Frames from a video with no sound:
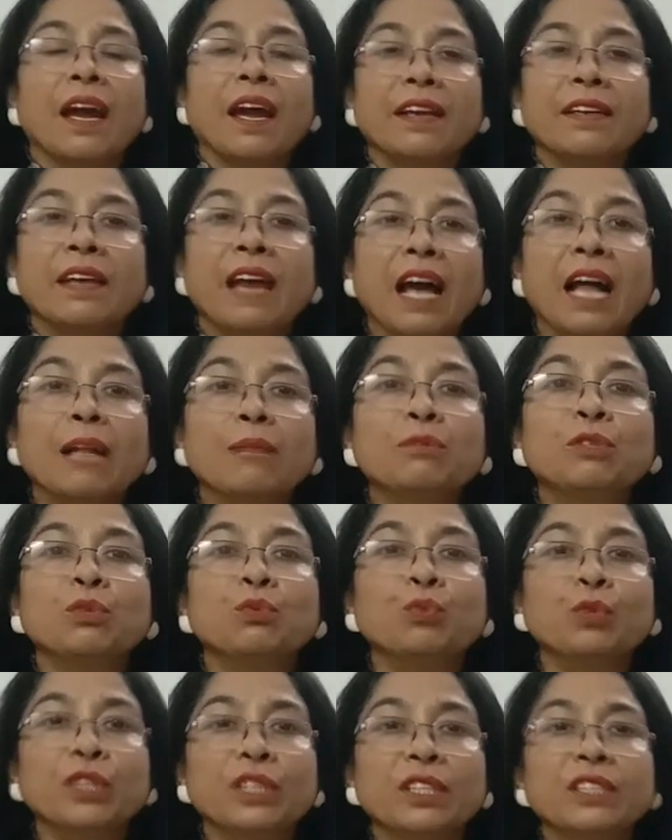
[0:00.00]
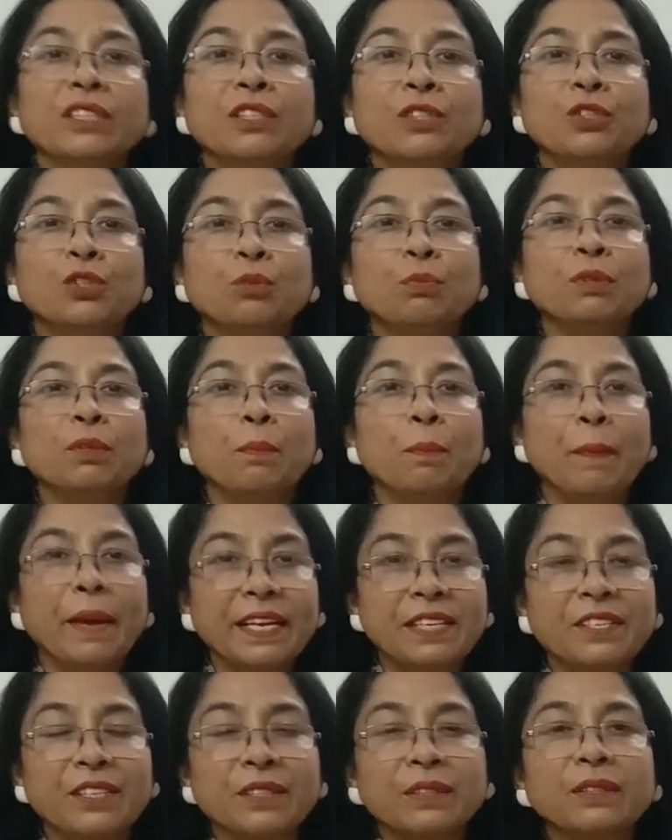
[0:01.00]
and help the world to be the
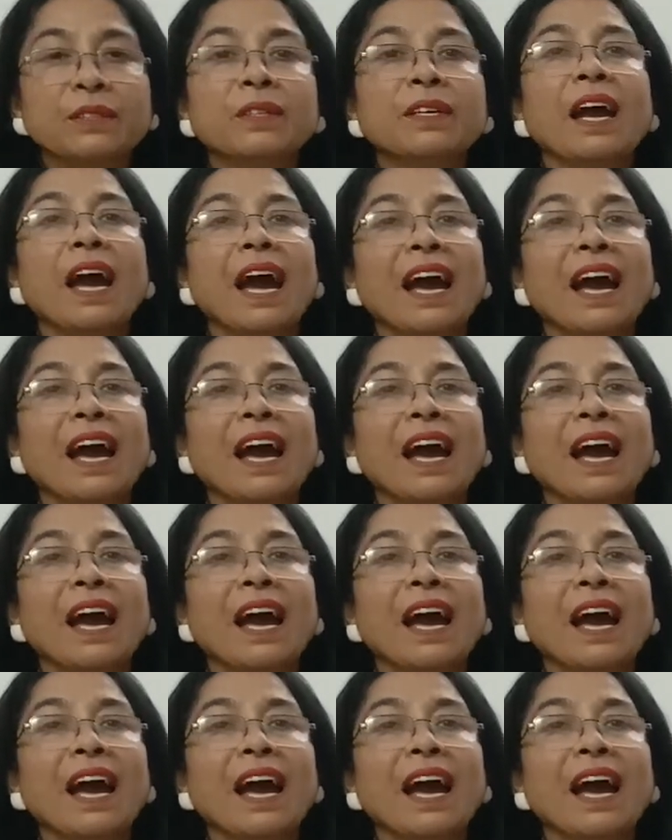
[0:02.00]
better